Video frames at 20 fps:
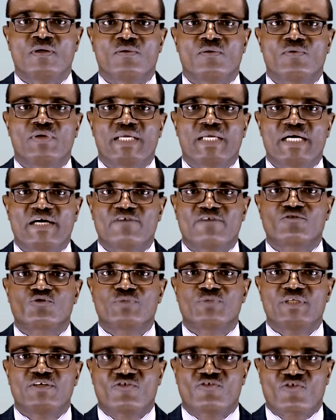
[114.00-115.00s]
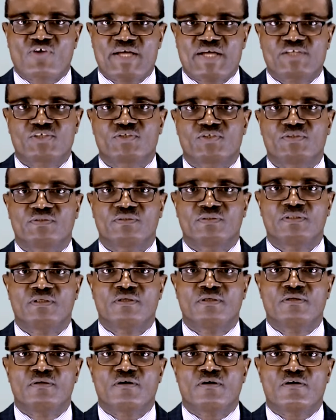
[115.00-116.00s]
will have to be a fraction
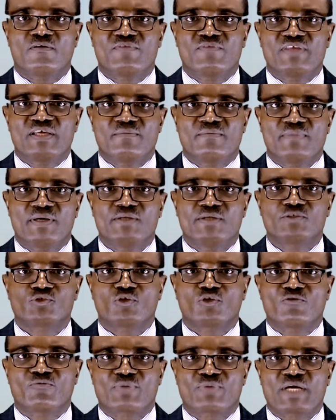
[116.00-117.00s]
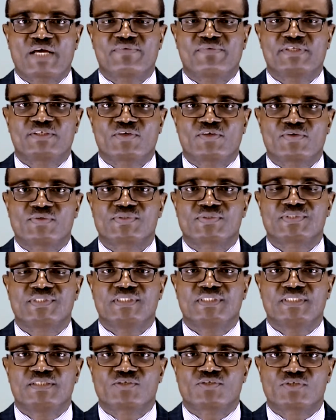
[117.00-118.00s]
of the amount of private currency
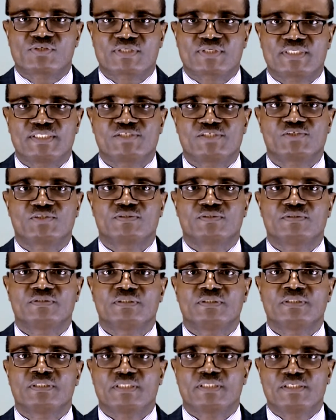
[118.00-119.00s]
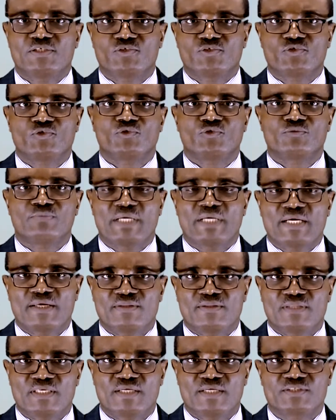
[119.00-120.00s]
in circulation issued by
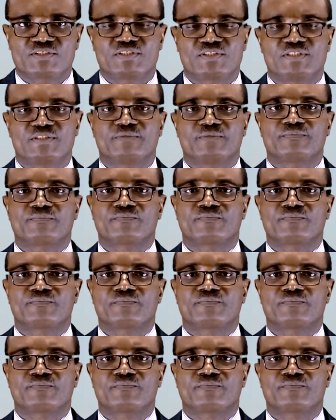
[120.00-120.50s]
the entity.